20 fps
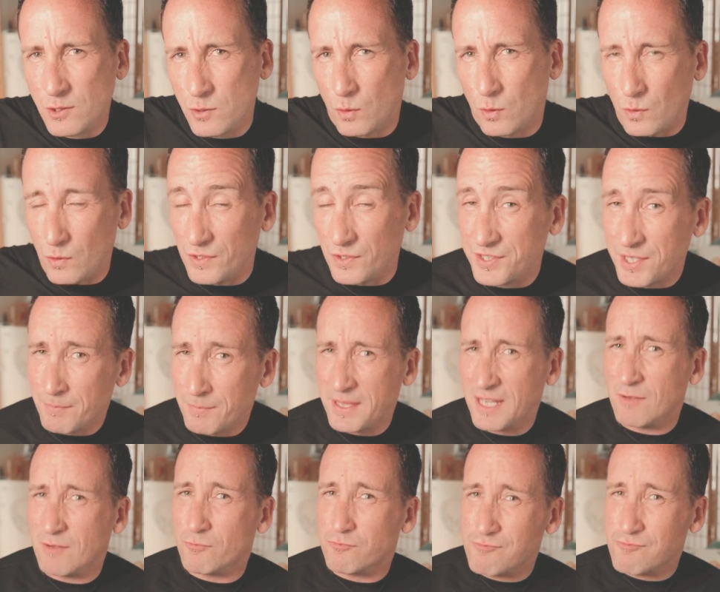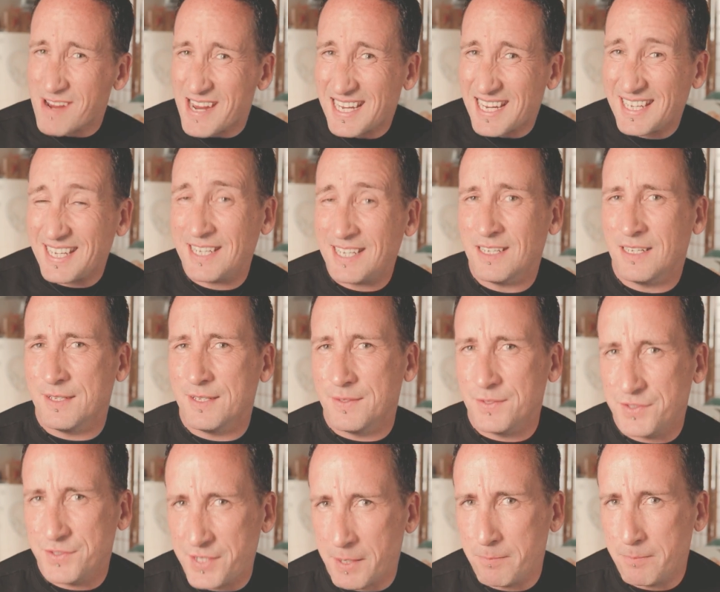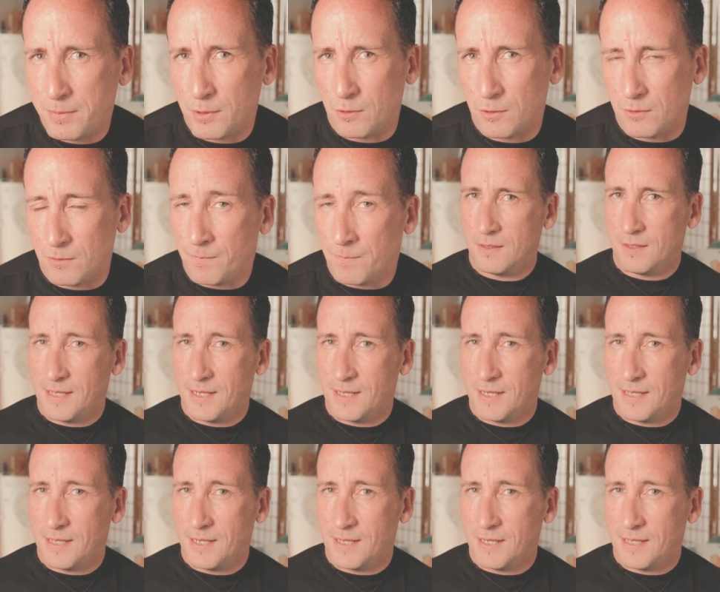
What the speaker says: a door. Something really simple.